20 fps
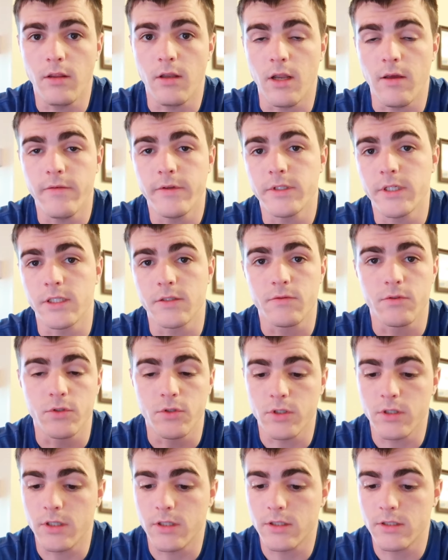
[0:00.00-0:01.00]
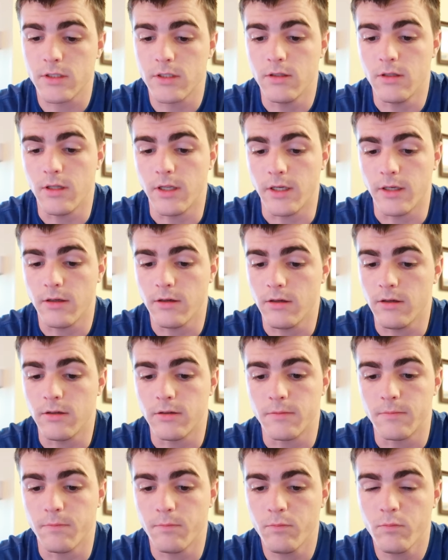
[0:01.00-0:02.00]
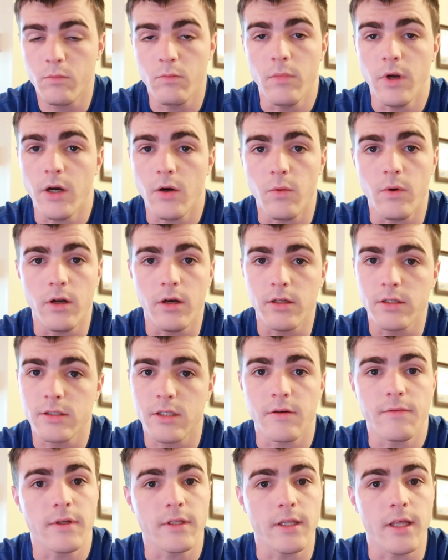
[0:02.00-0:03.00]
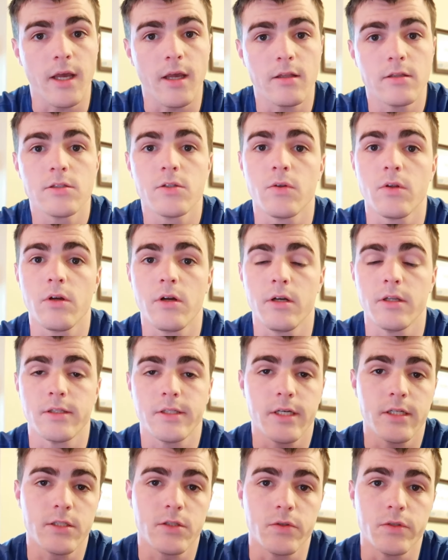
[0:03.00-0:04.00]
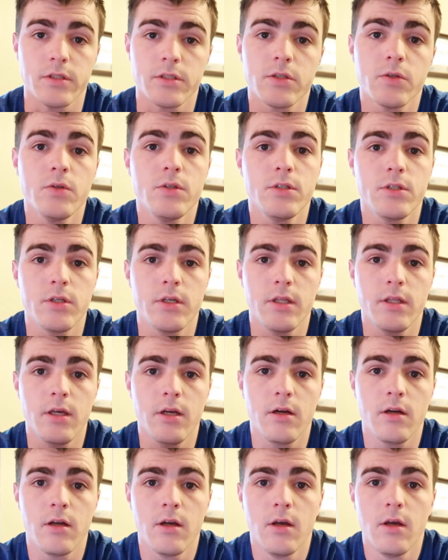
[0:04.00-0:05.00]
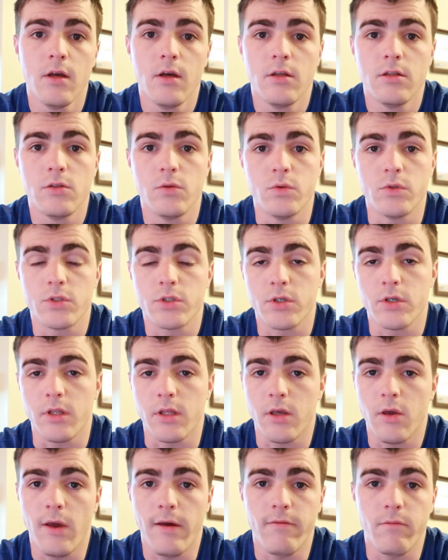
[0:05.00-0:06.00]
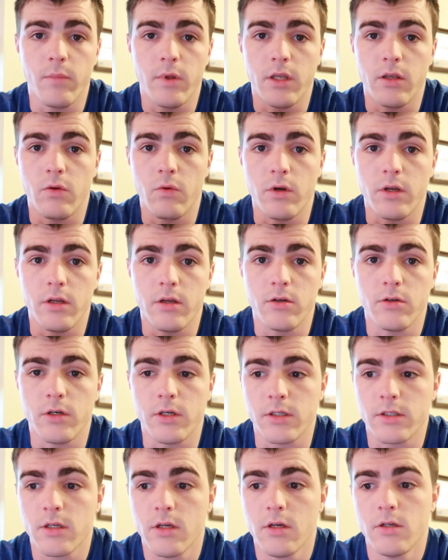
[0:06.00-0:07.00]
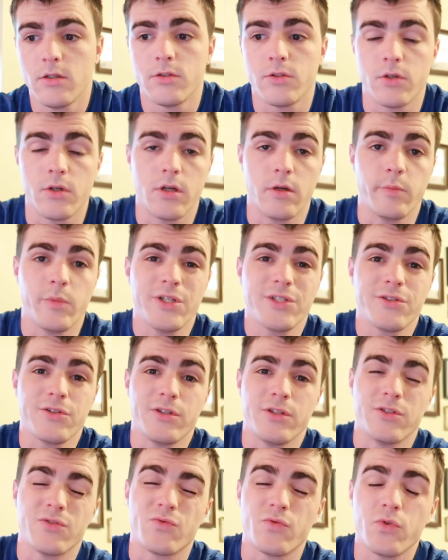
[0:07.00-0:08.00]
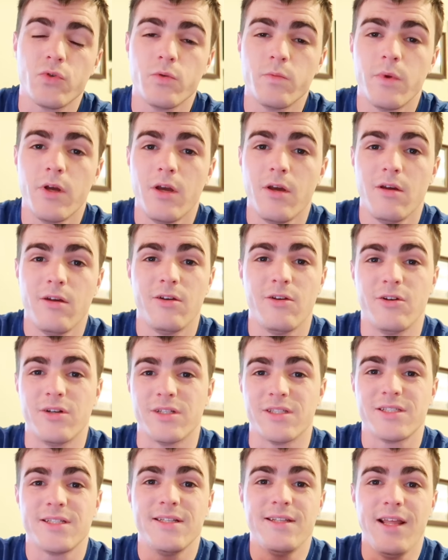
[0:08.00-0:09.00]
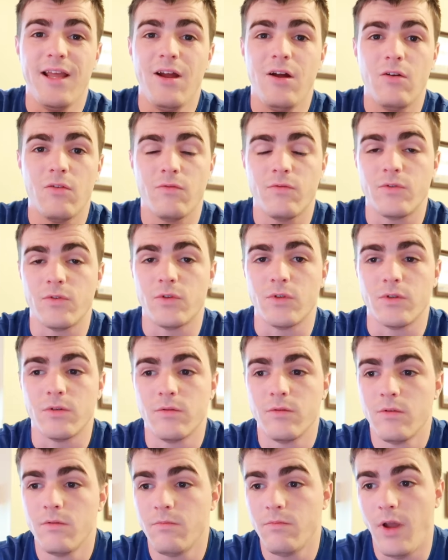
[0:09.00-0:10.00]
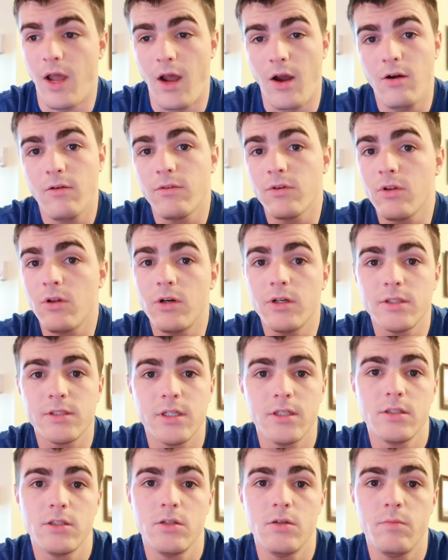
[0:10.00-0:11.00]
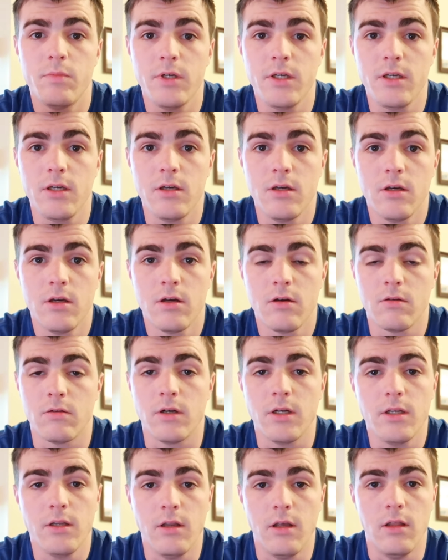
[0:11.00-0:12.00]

The Navy tests for drugs like marijuana, stuff like that. So they're gonna test you as soon as you get there to ensure that you haven't been doing any drugs. So you're gonna muster in this room. You're gonna sit down for however long it takes you to pee, right?